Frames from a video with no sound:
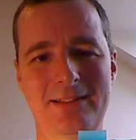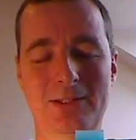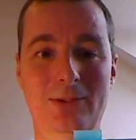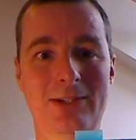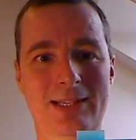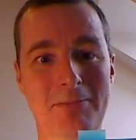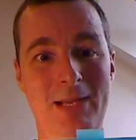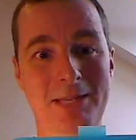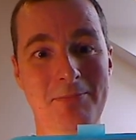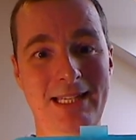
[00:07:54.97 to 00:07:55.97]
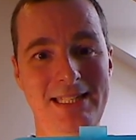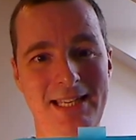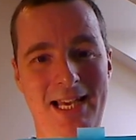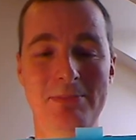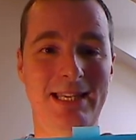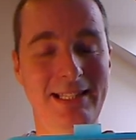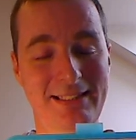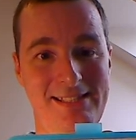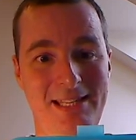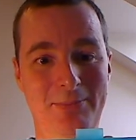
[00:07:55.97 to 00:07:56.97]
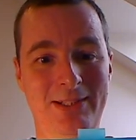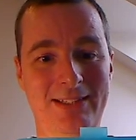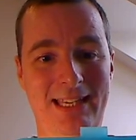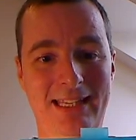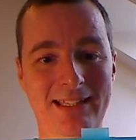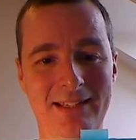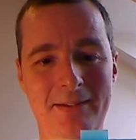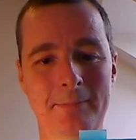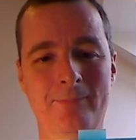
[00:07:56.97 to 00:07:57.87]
You'll cook it many, many times, then you'll stop cooking.